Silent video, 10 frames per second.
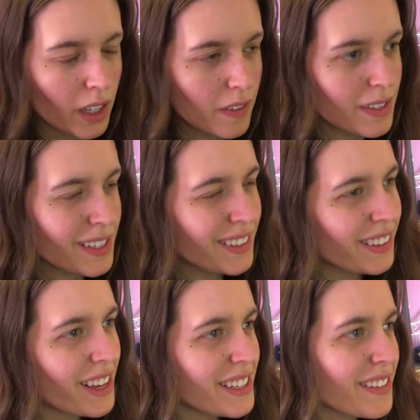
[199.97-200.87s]
I've
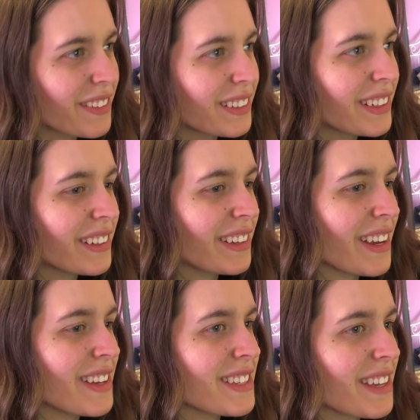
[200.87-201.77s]
seen lots of
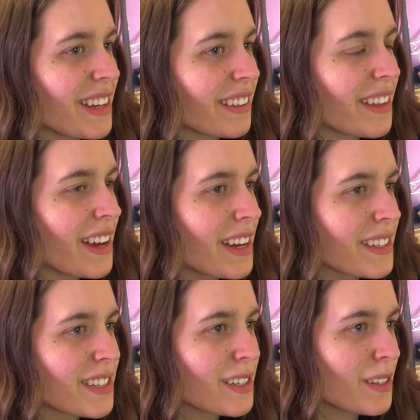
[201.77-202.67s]
cliches like
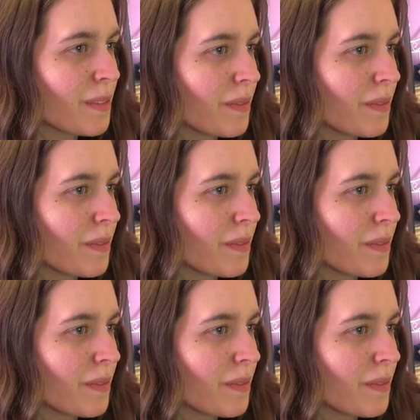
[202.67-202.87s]
that.